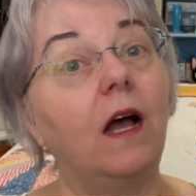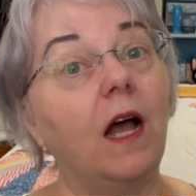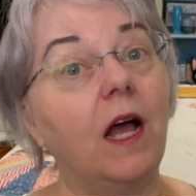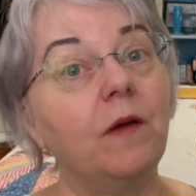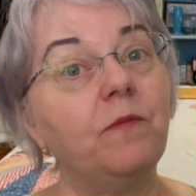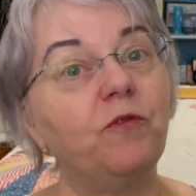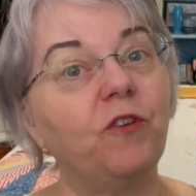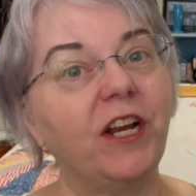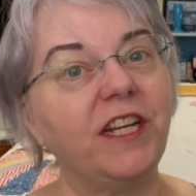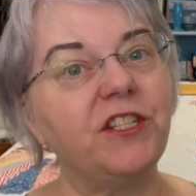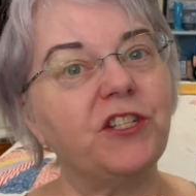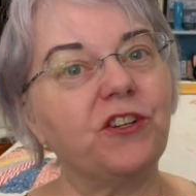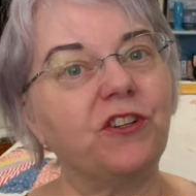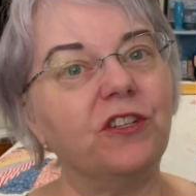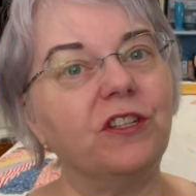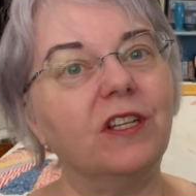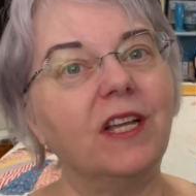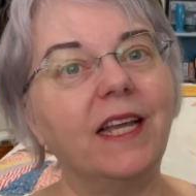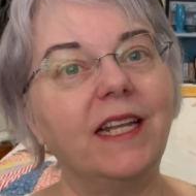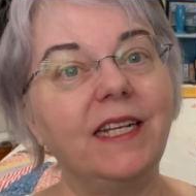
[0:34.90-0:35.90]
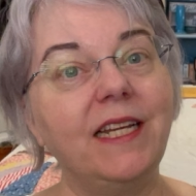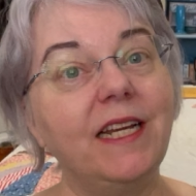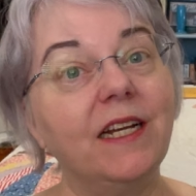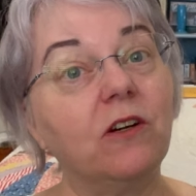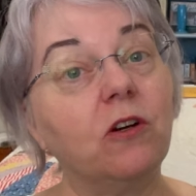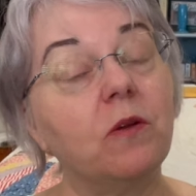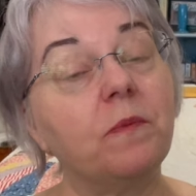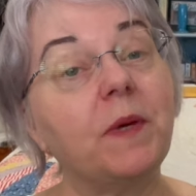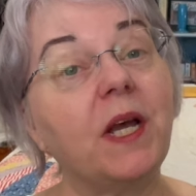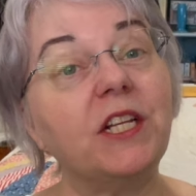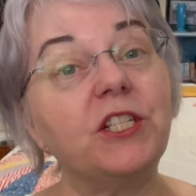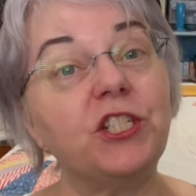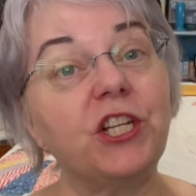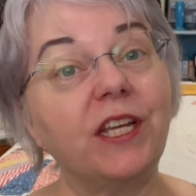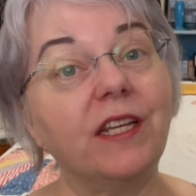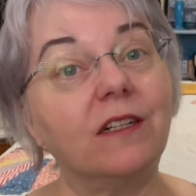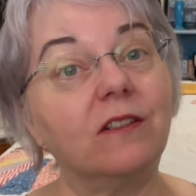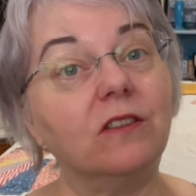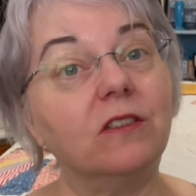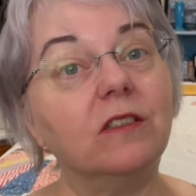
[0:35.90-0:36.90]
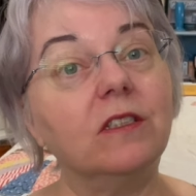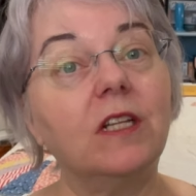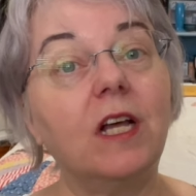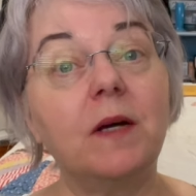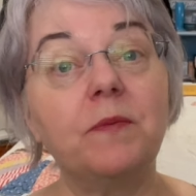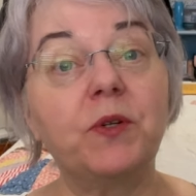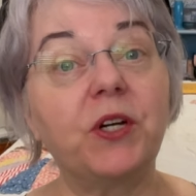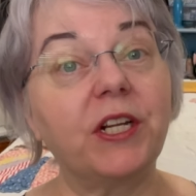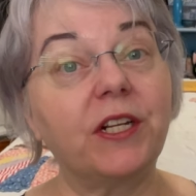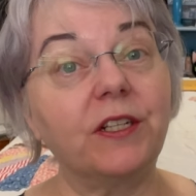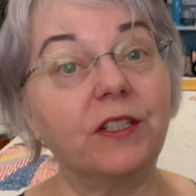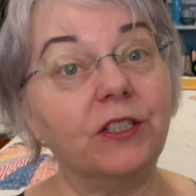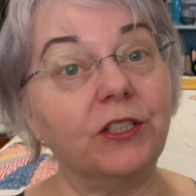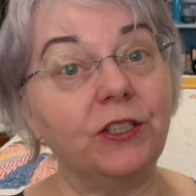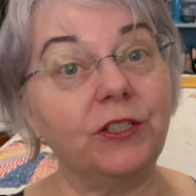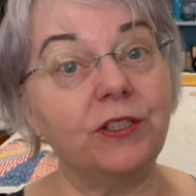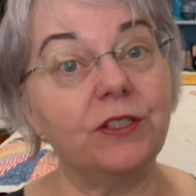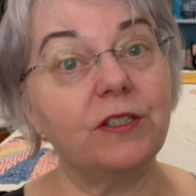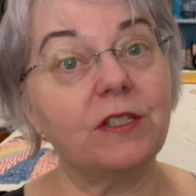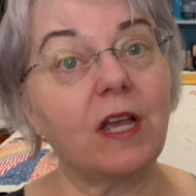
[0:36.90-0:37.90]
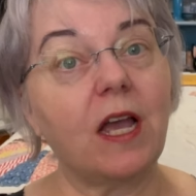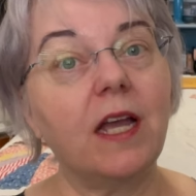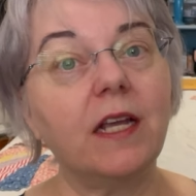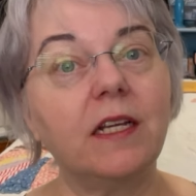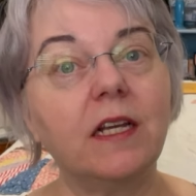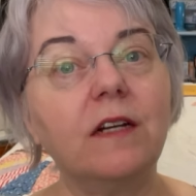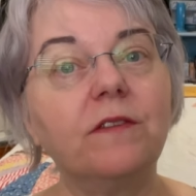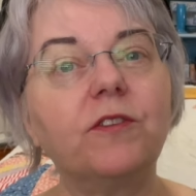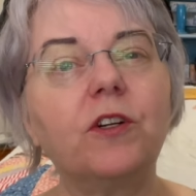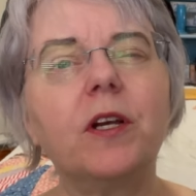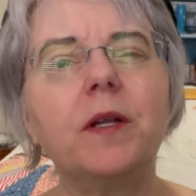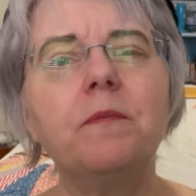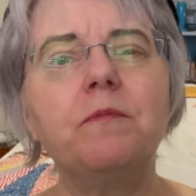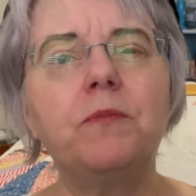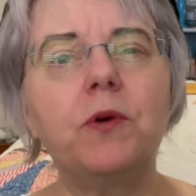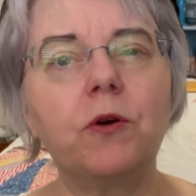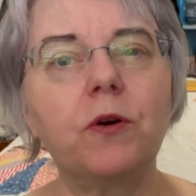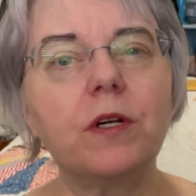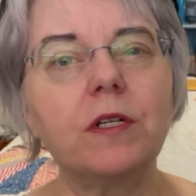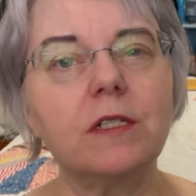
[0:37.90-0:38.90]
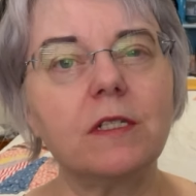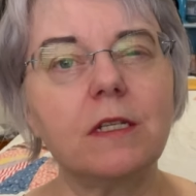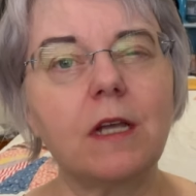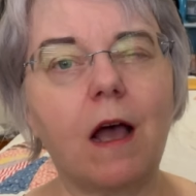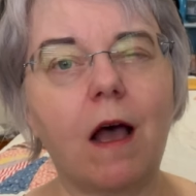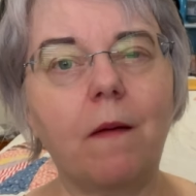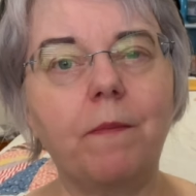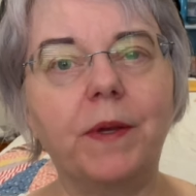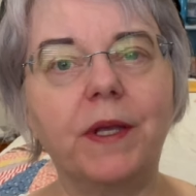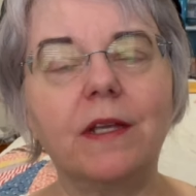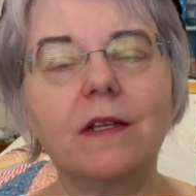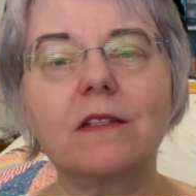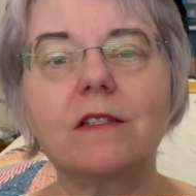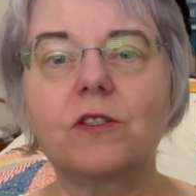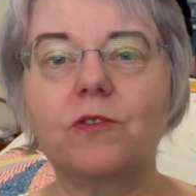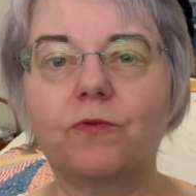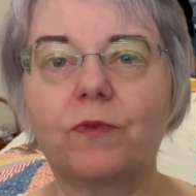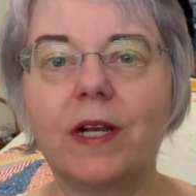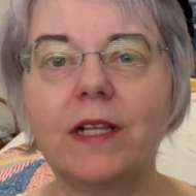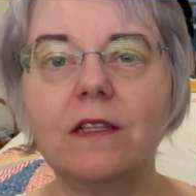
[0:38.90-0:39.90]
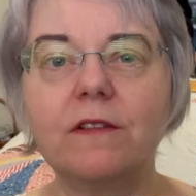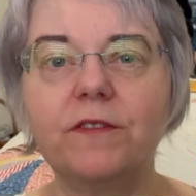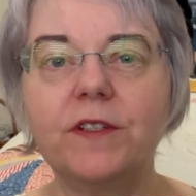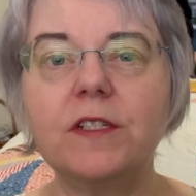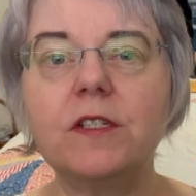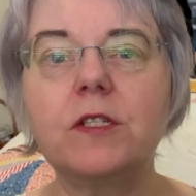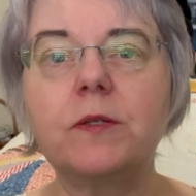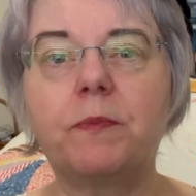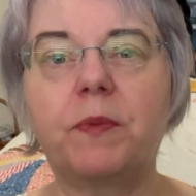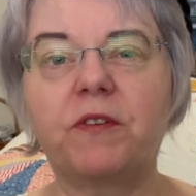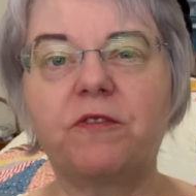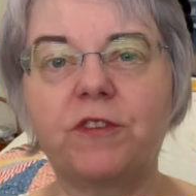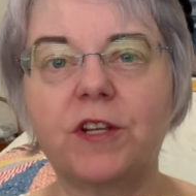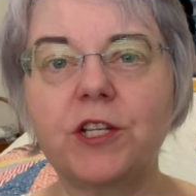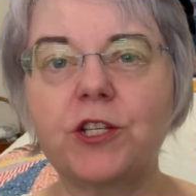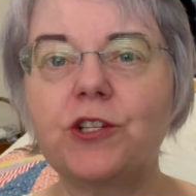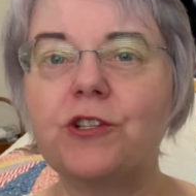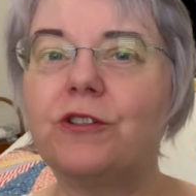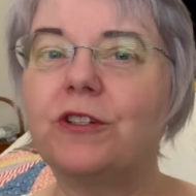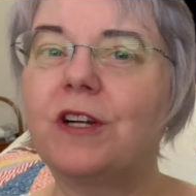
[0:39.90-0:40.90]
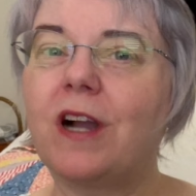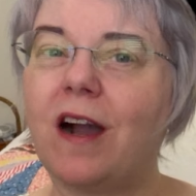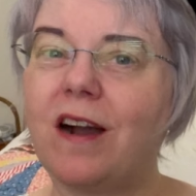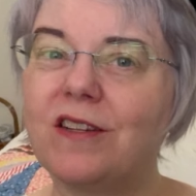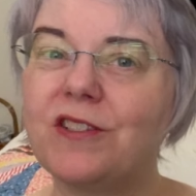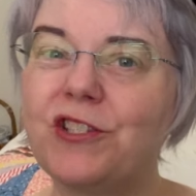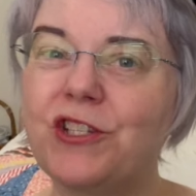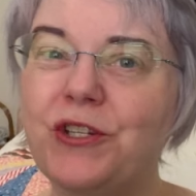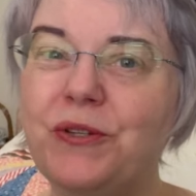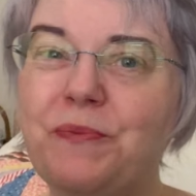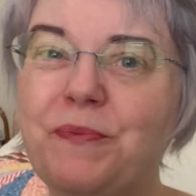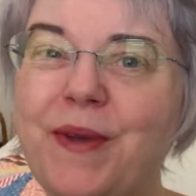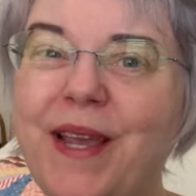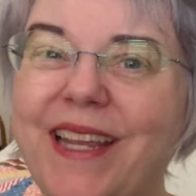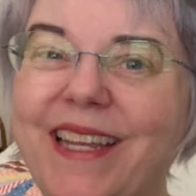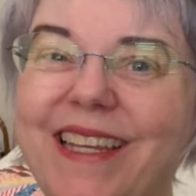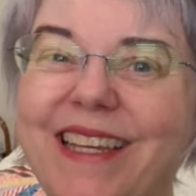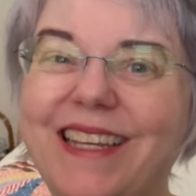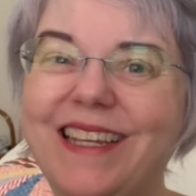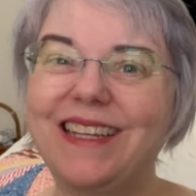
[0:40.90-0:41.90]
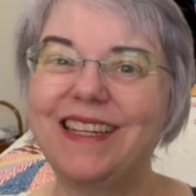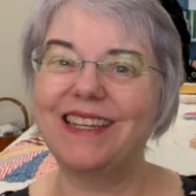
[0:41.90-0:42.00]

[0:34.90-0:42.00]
I'm Rachel, and here on my channel, Labricoleuse, I cover important topics relevant to professional costume making.